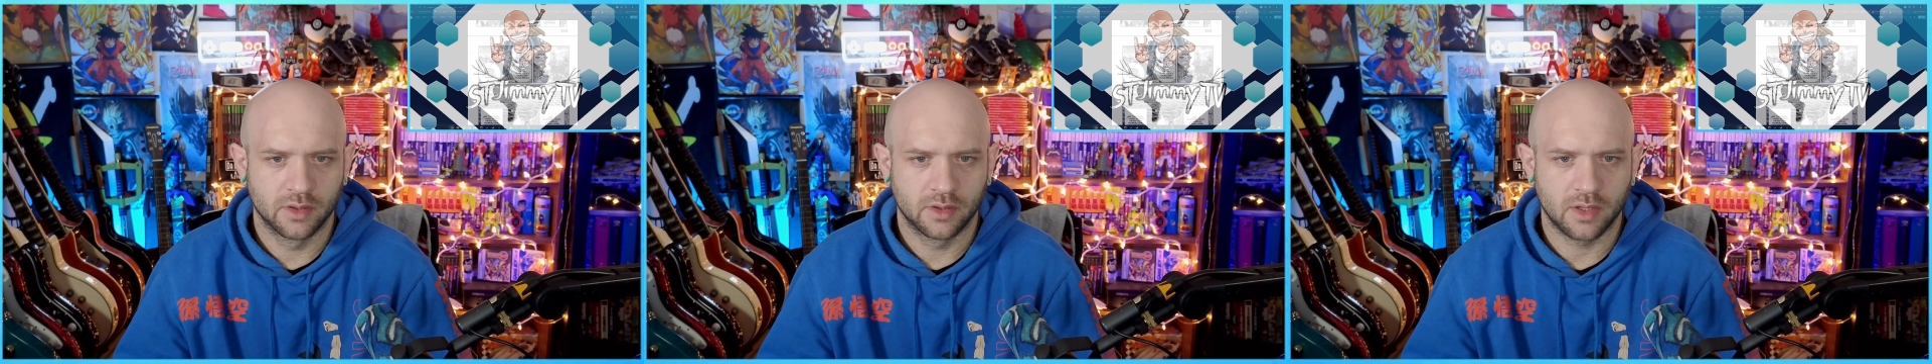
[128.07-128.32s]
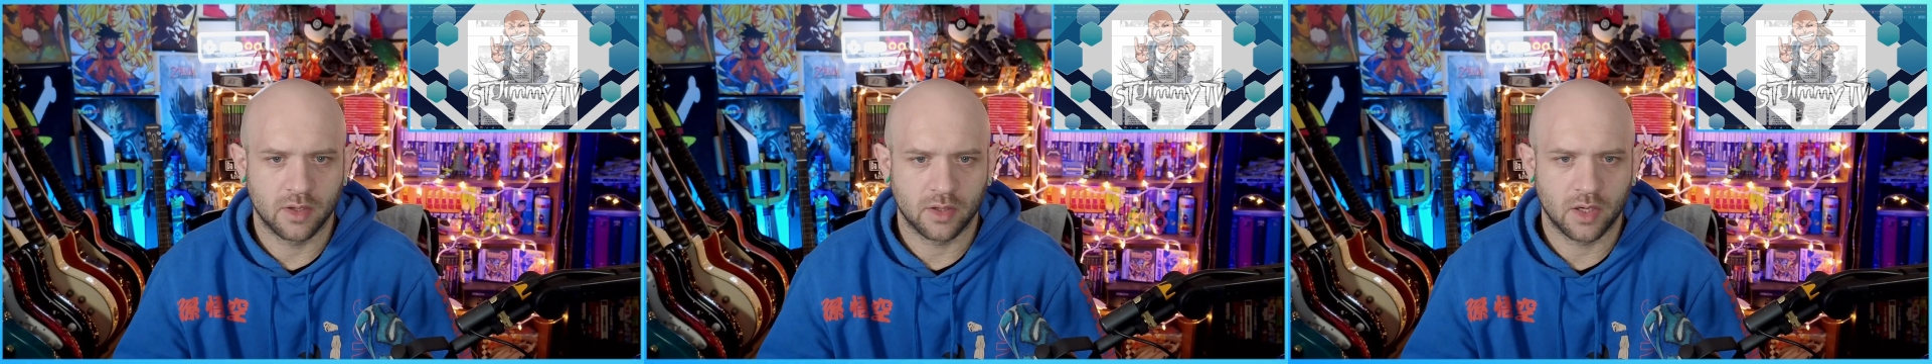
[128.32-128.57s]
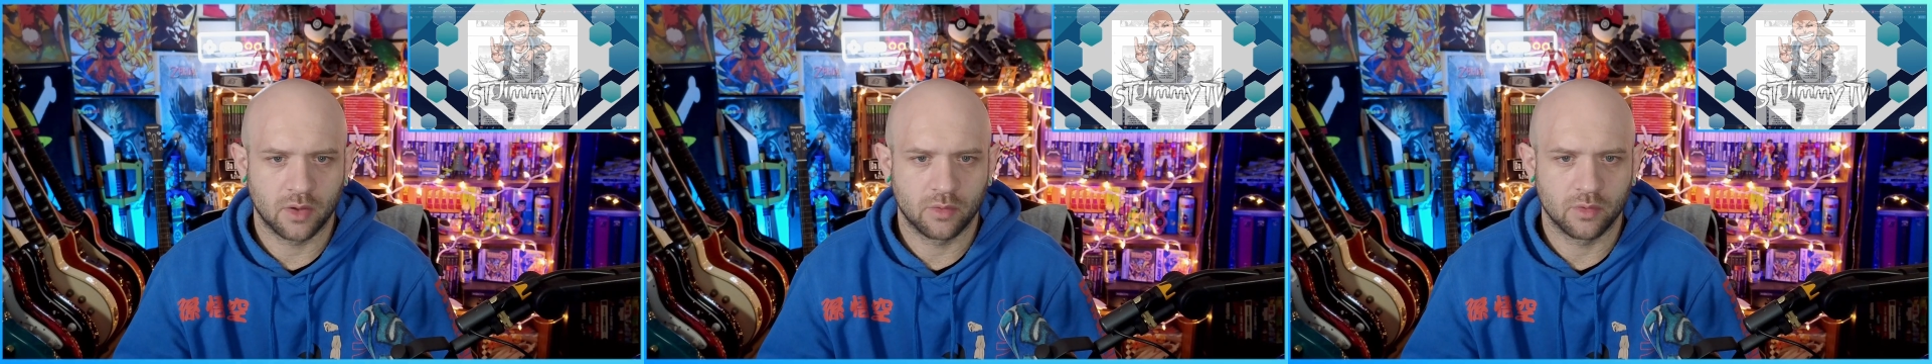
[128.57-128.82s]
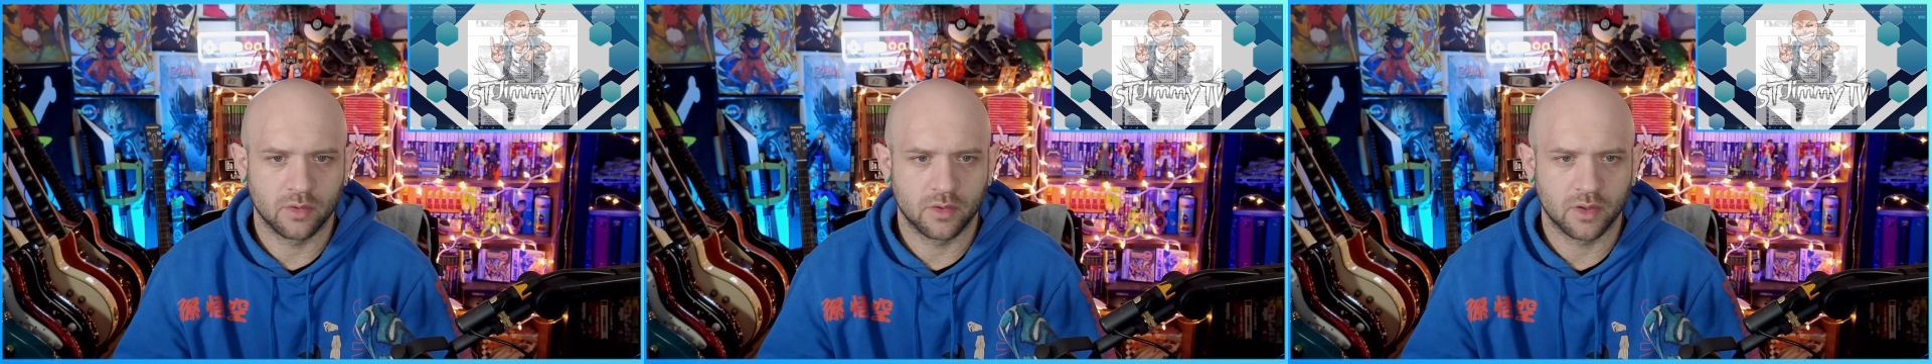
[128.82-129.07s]
Now get it
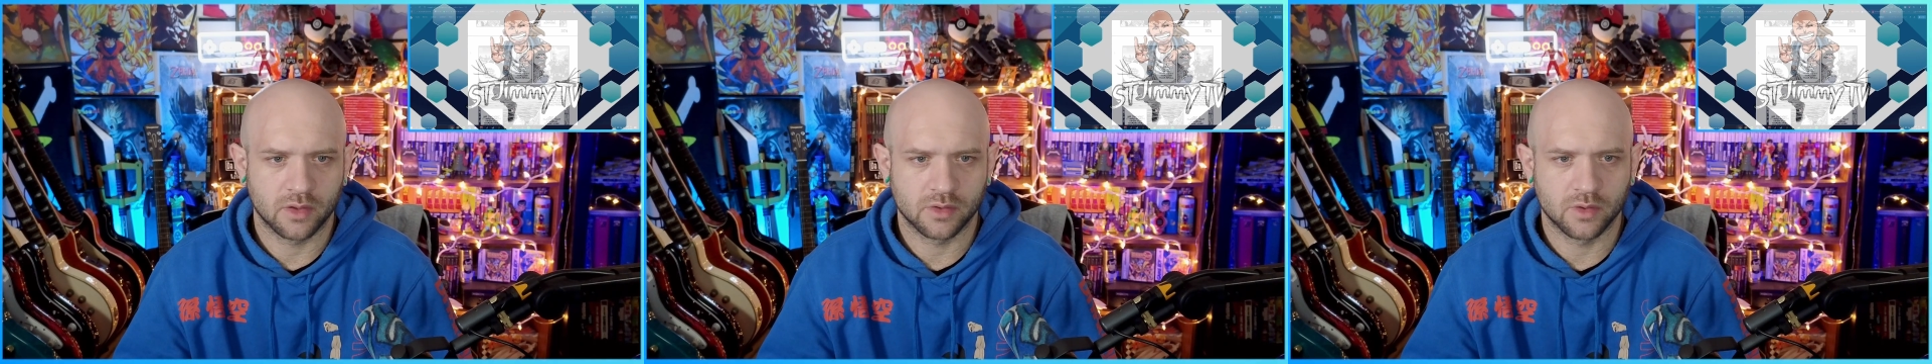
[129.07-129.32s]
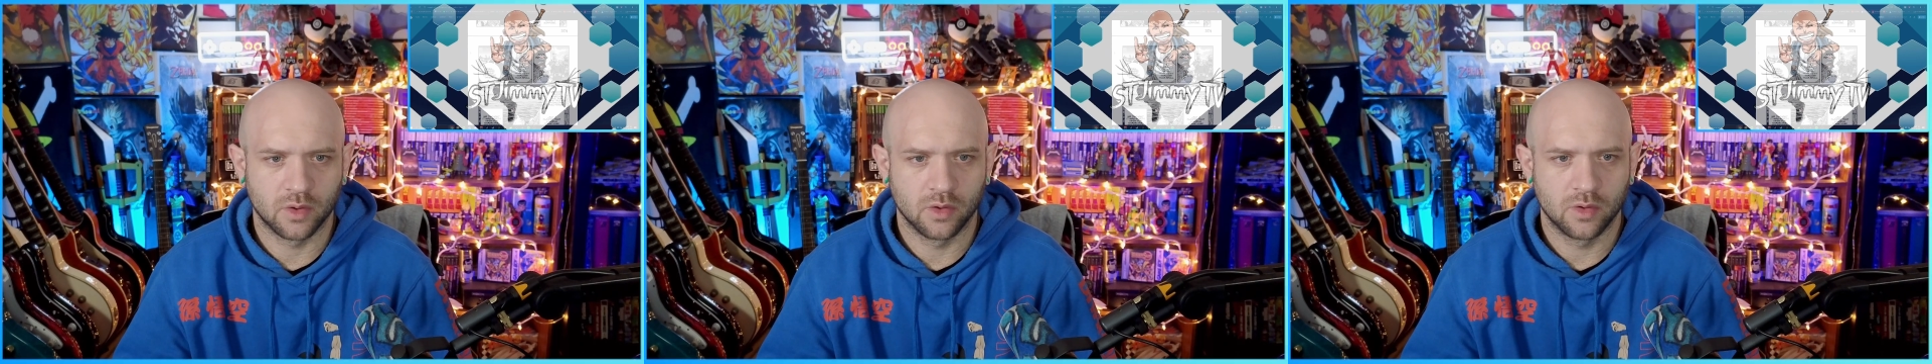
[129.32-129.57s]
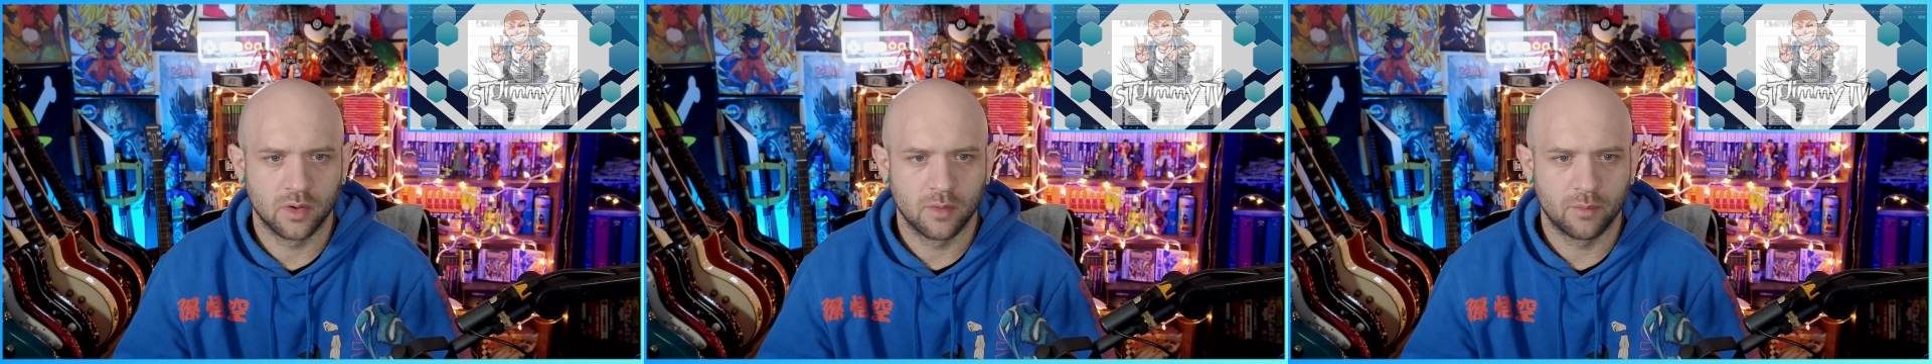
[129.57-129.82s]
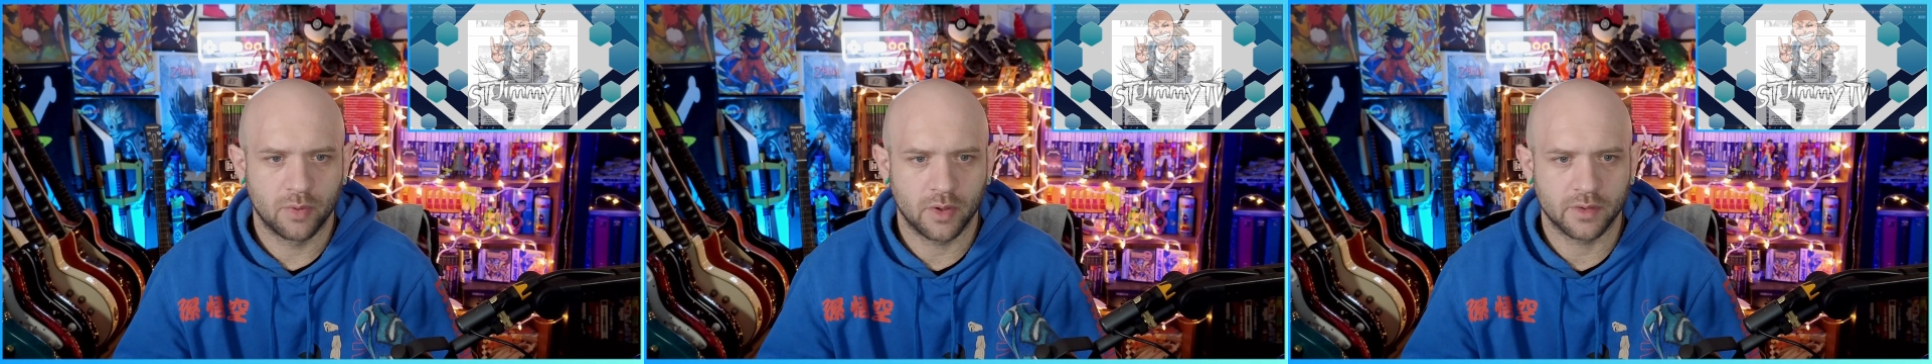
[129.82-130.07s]
through your thick skull.
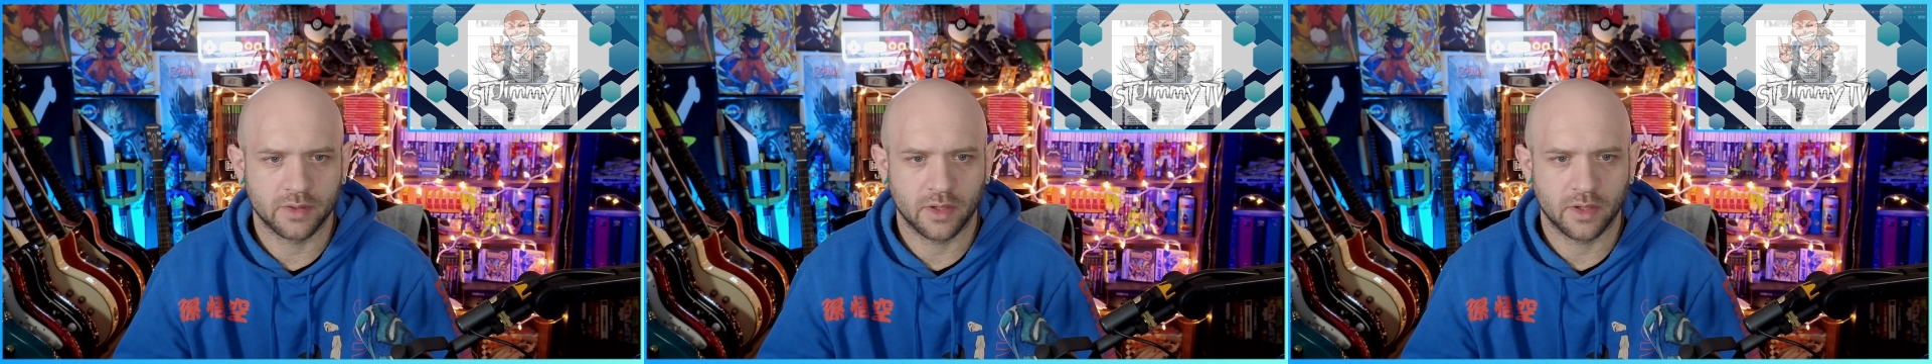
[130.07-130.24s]
Boss,